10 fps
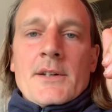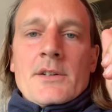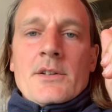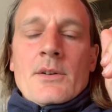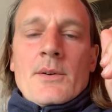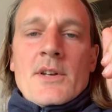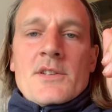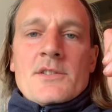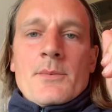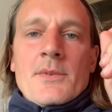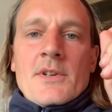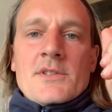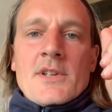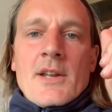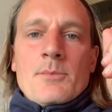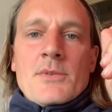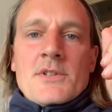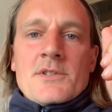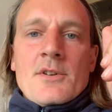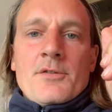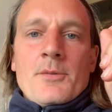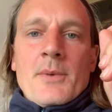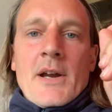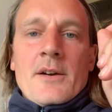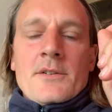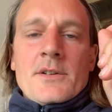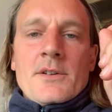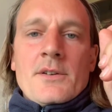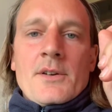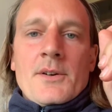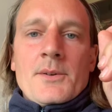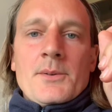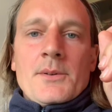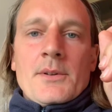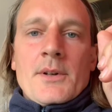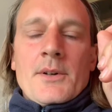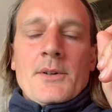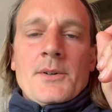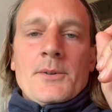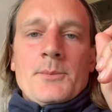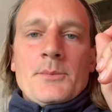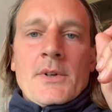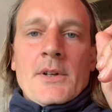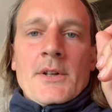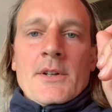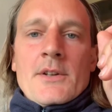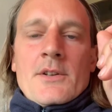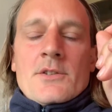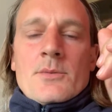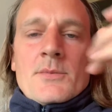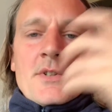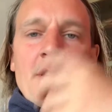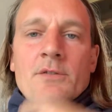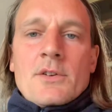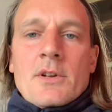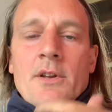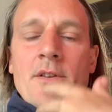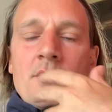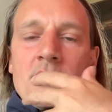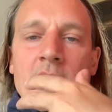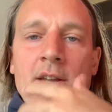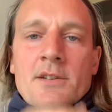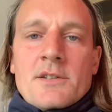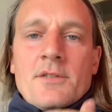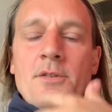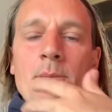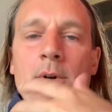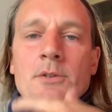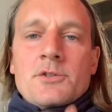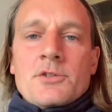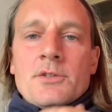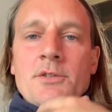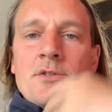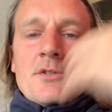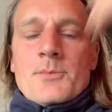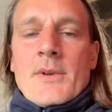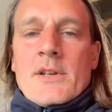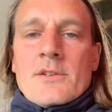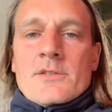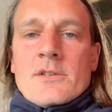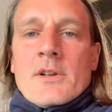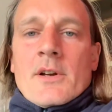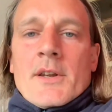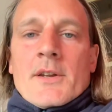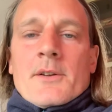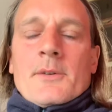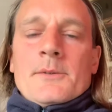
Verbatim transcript: You know, it's something to get pissed off about. You know. Um, something to give you like those negative emotions because like